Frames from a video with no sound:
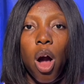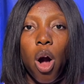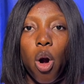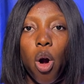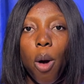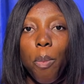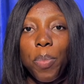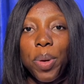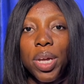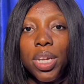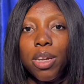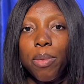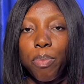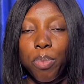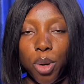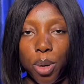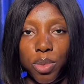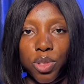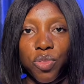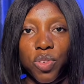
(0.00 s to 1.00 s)
copying the
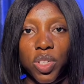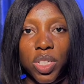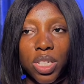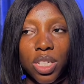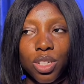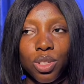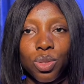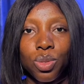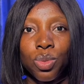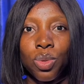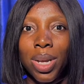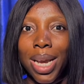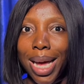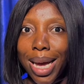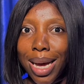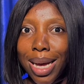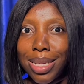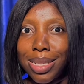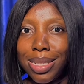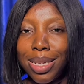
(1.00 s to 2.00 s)
prompt for scene 2.
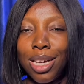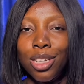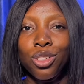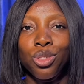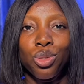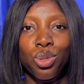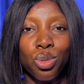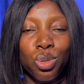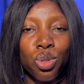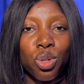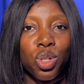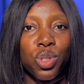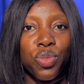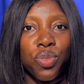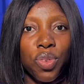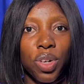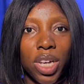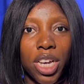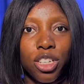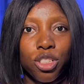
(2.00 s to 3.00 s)
Like I said, do not
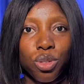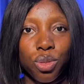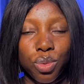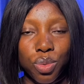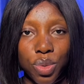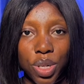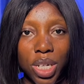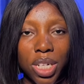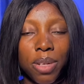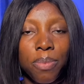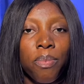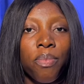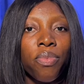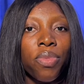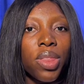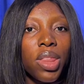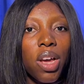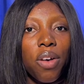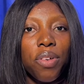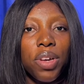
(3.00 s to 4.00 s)
forget to read.
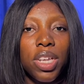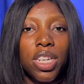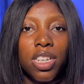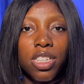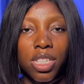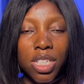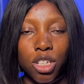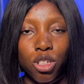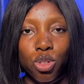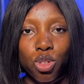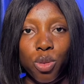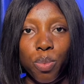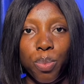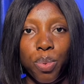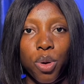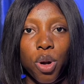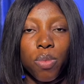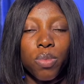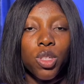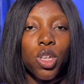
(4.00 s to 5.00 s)
Now in the scene 2 prompt,